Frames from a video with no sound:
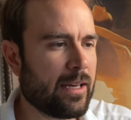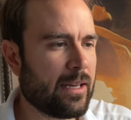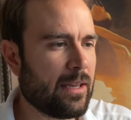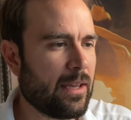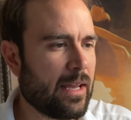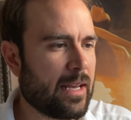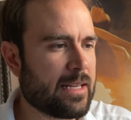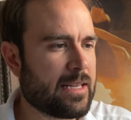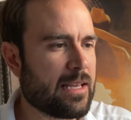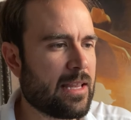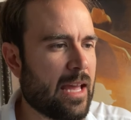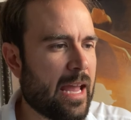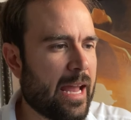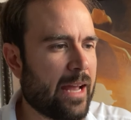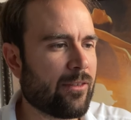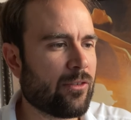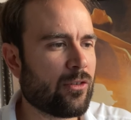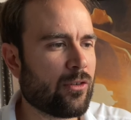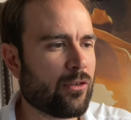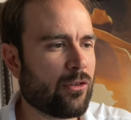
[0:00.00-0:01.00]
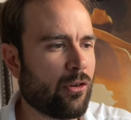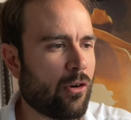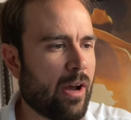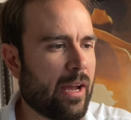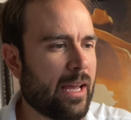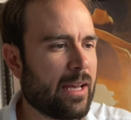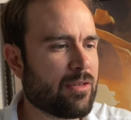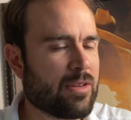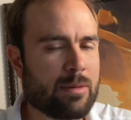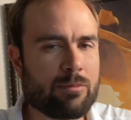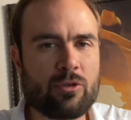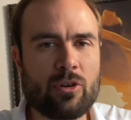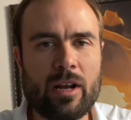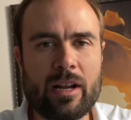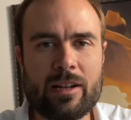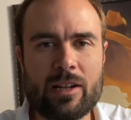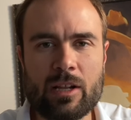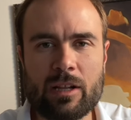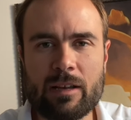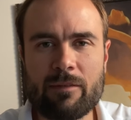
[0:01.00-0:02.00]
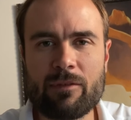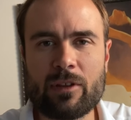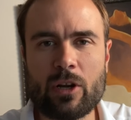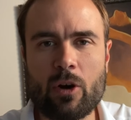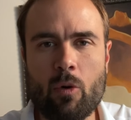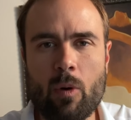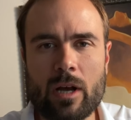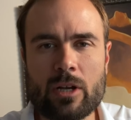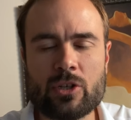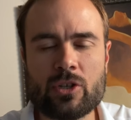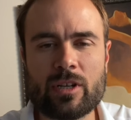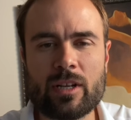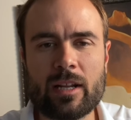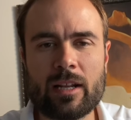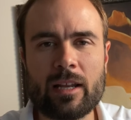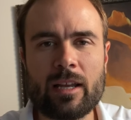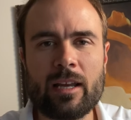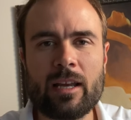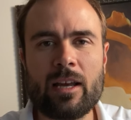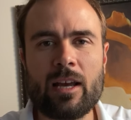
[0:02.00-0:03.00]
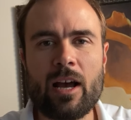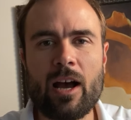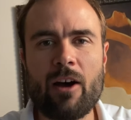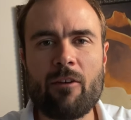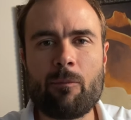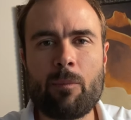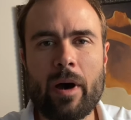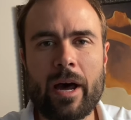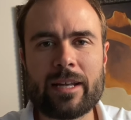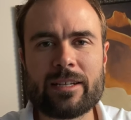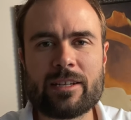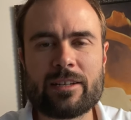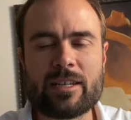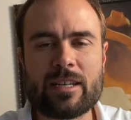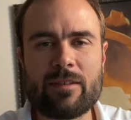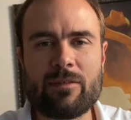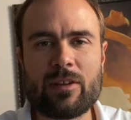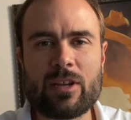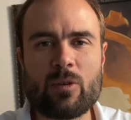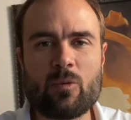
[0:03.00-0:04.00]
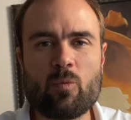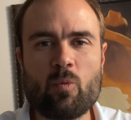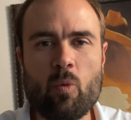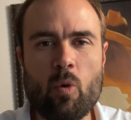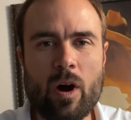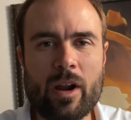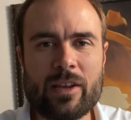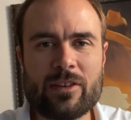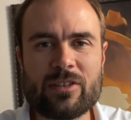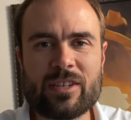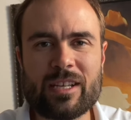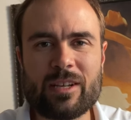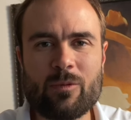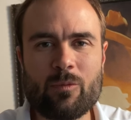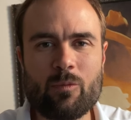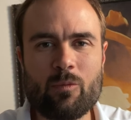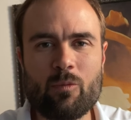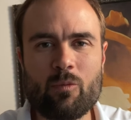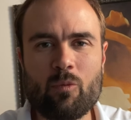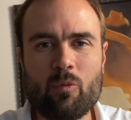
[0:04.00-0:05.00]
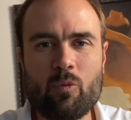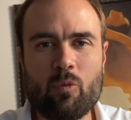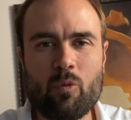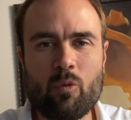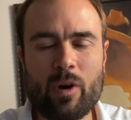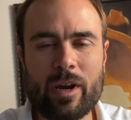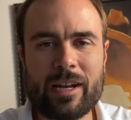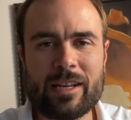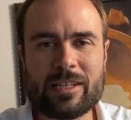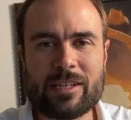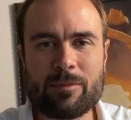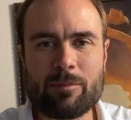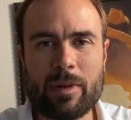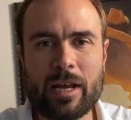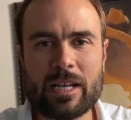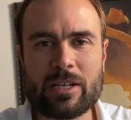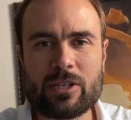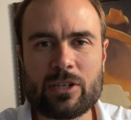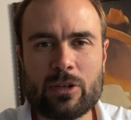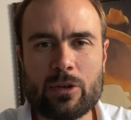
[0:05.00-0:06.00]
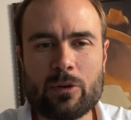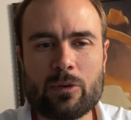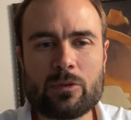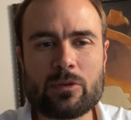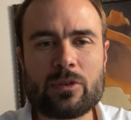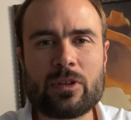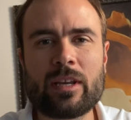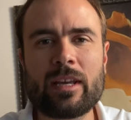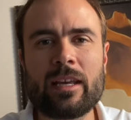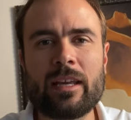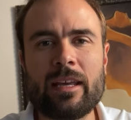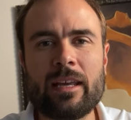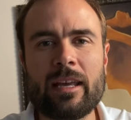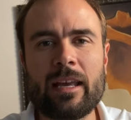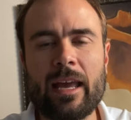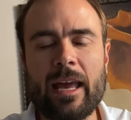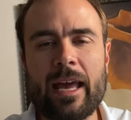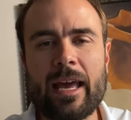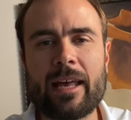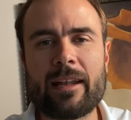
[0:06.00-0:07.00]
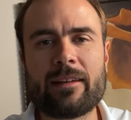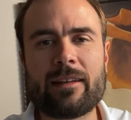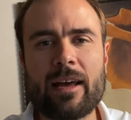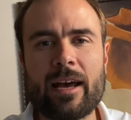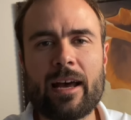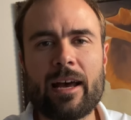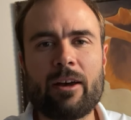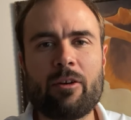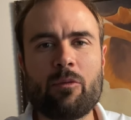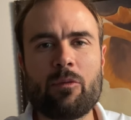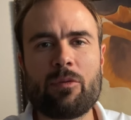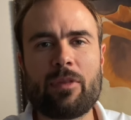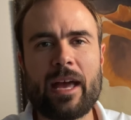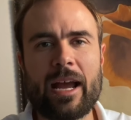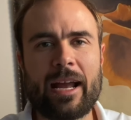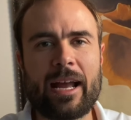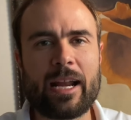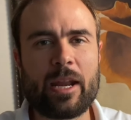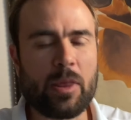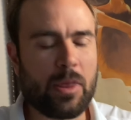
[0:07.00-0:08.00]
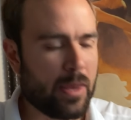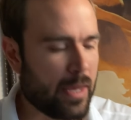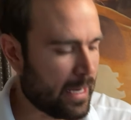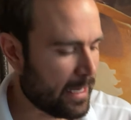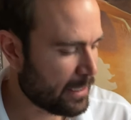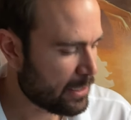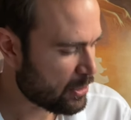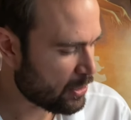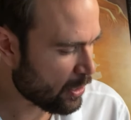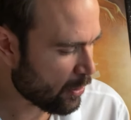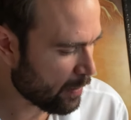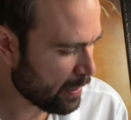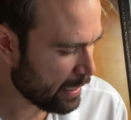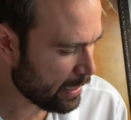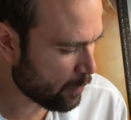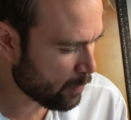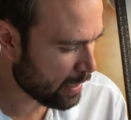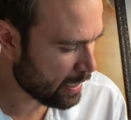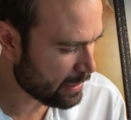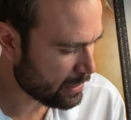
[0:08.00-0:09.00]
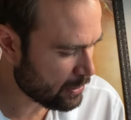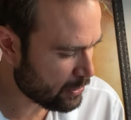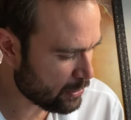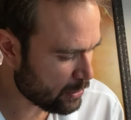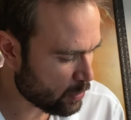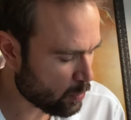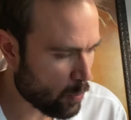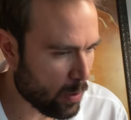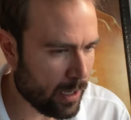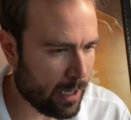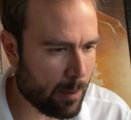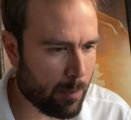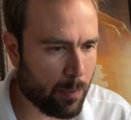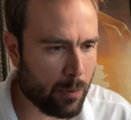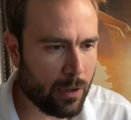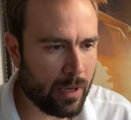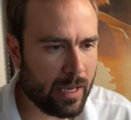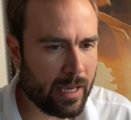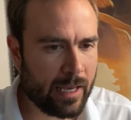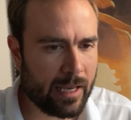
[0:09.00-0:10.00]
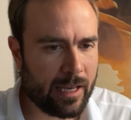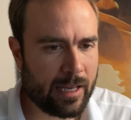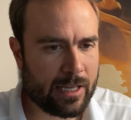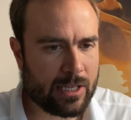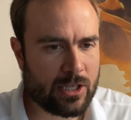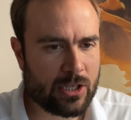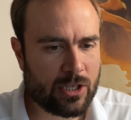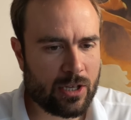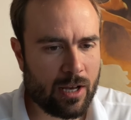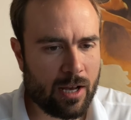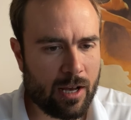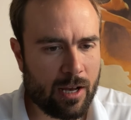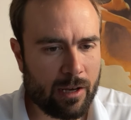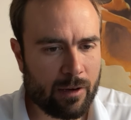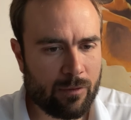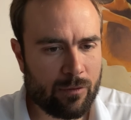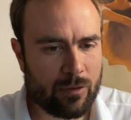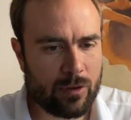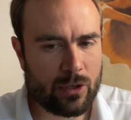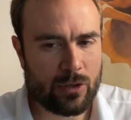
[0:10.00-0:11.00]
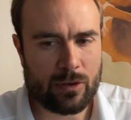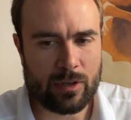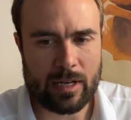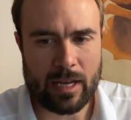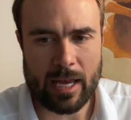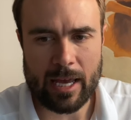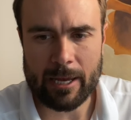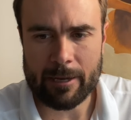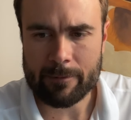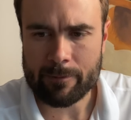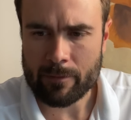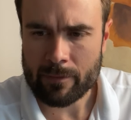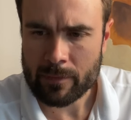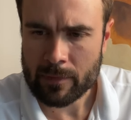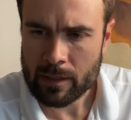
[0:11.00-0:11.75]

into the answer." So I guess I'm trying to live the question of positivity. What is it? When is it best used? And that kind of thing. So anyways, just wanted to play a song for you today.